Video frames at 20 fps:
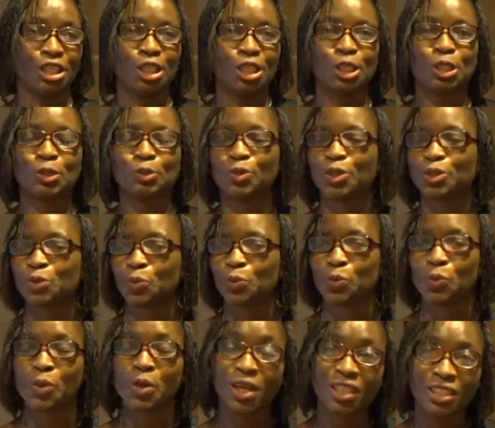It was
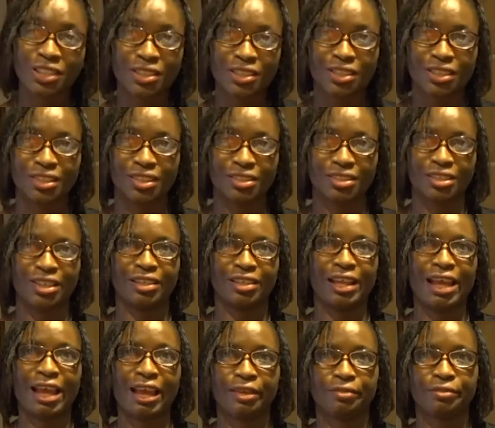worse than
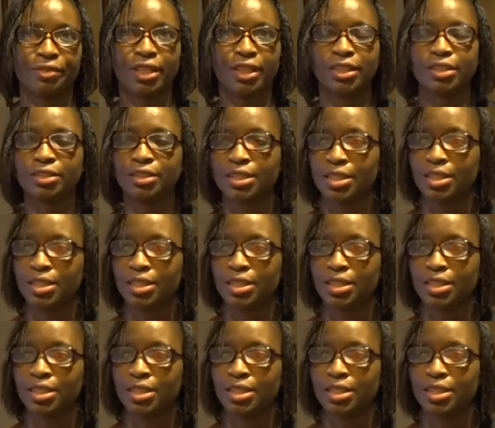Ivan.